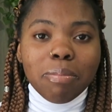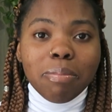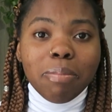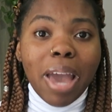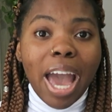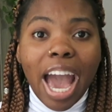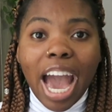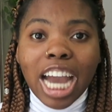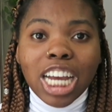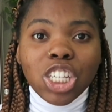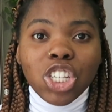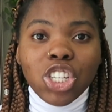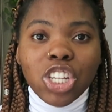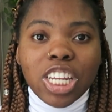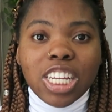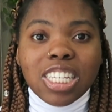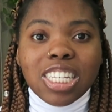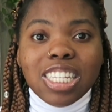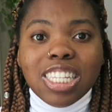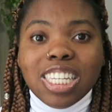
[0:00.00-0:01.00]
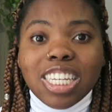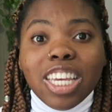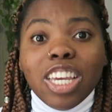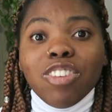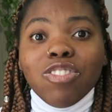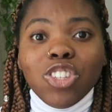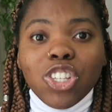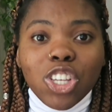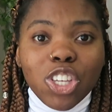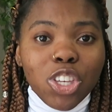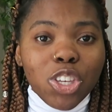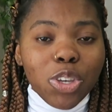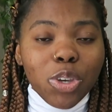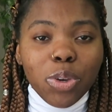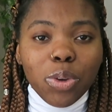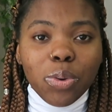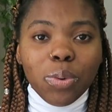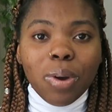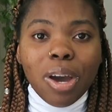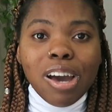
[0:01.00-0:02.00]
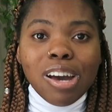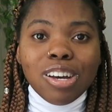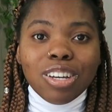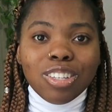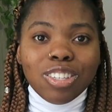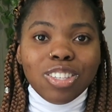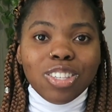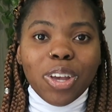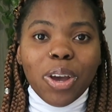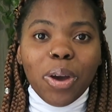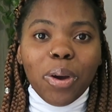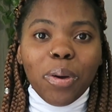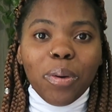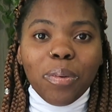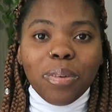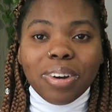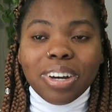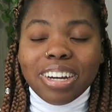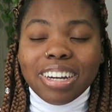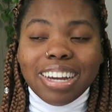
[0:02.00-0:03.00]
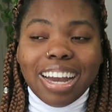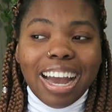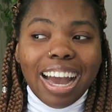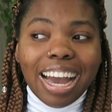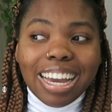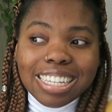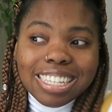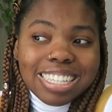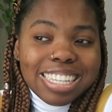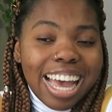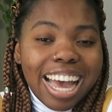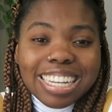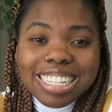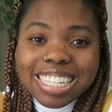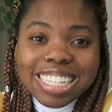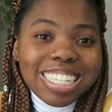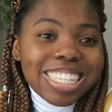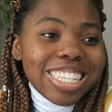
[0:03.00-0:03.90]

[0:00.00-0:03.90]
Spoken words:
passion to give to you. So I just had to